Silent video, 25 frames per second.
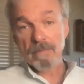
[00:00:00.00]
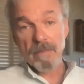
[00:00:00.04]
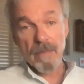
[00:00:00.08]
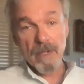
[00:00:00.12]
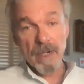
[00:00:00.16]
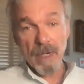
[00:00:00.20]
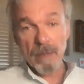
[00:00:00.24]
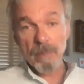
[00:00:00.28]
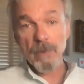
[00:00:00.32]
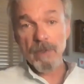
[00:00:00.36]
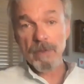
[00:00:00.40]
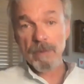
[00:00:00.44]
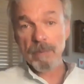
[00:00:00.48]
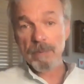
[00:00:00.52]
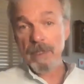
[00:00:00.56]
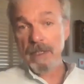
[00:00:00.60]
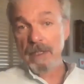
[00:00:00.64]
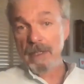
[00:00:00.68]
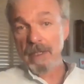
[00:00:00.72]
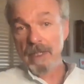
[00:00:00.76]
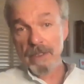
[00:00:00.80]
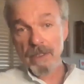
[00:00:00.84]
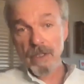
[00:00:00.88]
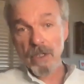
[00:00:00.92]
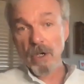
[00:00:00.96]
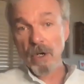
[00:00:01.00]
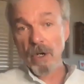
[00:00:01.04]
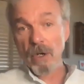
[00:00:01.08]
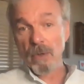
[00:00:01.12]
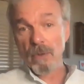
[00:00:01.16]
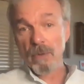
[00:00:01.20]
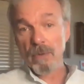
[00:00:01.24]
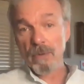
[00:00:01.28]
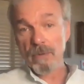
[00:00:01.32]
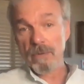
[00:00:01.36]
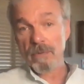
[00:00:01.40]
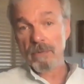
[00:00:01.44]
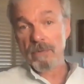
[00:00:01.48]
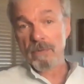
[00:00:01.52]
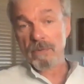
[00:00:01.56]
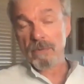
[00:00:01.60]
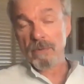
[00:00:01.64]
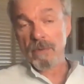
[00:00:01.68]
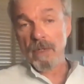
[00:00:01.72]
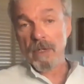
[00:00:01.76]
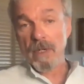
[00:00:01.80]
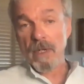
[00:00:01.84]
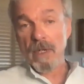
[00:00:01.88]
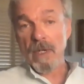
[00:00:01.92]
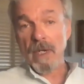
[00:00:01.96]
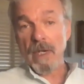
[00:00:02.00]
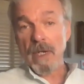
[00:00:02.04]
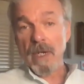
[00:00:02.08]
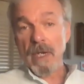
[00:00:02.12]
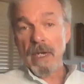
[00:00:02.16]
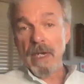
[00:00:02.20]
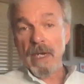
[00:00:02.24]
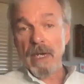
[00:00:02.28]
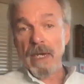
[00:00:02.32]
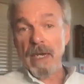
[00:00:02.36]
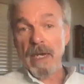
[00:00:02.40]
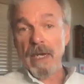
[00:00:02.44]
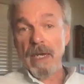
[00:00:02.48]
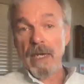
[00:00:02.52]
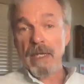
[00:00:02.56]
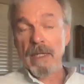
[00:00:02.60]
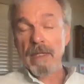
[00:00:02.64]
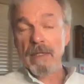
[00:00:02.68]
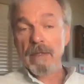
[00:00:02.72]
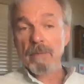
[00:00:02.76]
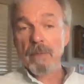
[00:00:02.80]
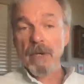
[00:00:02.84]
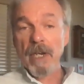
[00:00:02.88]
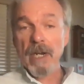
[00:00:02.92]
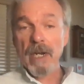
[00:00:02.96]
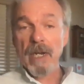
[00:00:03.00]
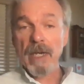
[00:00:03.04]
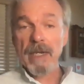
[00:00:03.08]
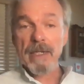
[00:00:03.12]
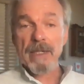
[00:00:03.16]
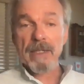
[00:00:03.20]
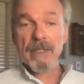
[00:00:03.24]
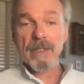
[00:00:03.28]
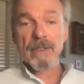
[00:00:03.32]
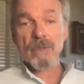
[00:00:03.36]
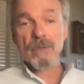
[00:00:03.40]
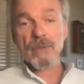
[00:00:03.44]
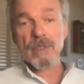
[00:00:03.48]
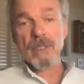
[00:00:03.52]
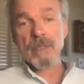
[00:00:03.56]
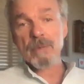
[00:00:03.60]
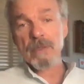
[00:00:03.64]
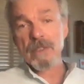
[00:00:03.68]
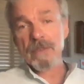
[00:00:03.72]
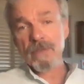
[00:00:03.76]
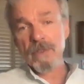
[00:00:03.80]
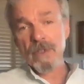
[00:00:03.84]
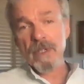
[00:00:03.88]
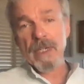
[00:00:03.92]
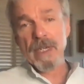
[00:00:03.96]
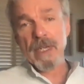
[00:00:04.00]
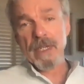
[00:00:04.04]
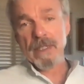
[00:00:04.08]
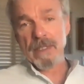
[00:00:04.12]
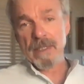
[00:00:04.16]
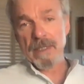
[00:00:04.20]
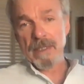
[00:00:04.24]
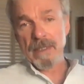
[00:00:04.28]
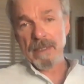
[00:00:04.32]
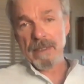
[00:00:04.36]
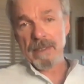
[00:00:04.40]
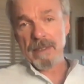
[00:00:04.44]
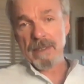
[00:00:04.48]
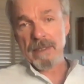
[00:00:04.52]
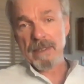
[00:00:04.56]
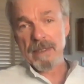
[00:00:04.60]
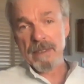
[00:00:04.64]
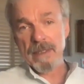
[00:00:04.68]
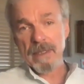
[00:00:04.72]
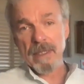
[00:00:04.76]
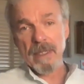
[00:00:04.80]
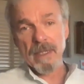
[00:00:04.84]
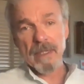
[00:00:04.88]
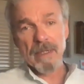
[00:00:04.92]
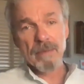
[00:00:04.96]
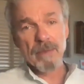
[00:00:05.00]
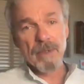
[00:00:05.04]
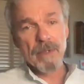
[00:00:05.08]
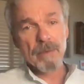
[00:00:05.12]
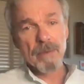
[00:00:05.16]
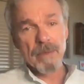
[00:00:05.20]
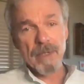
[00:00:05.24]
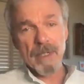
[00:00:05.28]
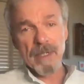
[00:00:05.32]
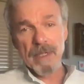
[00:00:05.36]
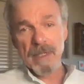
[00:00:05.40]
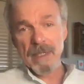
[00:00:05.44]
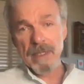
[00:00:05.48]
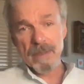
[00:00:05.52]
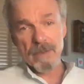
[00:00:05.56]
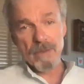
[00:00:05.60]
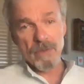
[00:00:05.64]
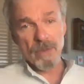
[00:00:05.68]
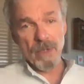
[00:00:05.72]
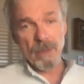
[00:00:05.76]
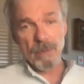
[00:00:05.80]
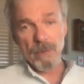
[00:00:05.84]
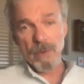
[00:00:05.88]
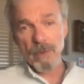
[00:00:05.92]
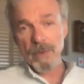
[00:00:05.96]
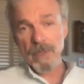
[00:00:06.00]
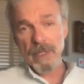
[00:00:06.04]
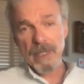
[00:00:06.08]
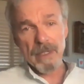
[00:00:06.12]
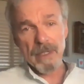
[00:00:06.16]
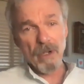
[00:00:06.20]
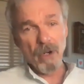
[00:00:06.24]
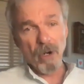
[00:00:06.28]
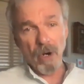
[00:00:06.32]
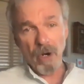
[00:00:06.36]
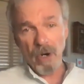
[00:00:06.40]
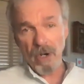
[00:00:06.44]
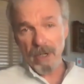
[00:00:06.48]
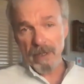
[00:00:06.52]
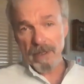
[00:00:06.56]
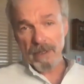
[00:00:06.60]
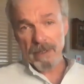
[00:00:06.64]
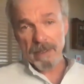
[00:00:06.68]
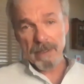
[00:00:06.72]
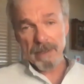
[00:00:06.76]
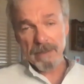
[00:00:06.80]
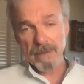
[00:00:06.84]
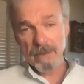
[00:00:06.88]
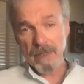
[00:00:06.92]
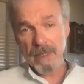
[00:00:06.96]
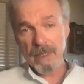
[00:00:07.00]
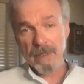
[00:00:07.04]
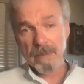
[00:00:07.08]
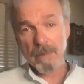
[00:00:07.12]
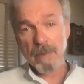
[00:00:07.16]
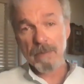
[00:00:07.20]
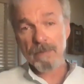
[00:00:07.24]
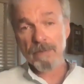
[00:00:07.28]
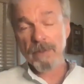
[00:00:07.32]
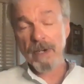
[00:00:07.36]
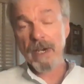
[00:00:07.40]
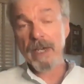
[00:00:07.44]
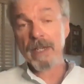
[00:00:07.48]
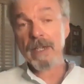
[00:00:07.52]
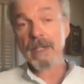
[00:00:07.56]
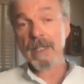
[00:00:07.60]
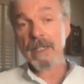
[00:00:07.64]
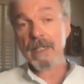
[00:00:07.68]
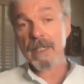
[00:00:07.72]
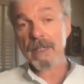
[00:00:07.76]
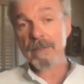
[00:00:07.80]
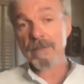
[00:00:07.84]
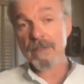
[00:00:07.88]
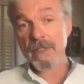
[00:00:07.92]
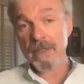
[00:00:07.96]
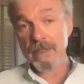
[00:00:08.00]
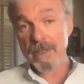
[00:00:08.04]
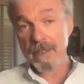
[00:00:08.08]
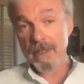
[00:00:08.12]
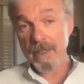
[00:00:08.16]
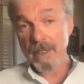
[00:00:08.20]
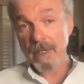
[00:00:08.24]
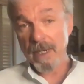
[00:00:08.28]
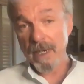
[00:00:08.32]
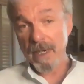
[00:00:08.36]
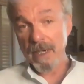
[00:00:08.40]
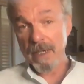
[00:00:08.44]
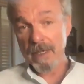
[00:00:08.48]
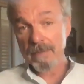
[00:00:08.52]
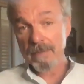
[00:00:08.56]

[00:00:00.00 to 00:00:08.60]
Come with me, let's go. And my client in the dream is very hesitant. It's like, well, we're going to get in trouble. We'll get caught, right? But finally, he gives in to the guy.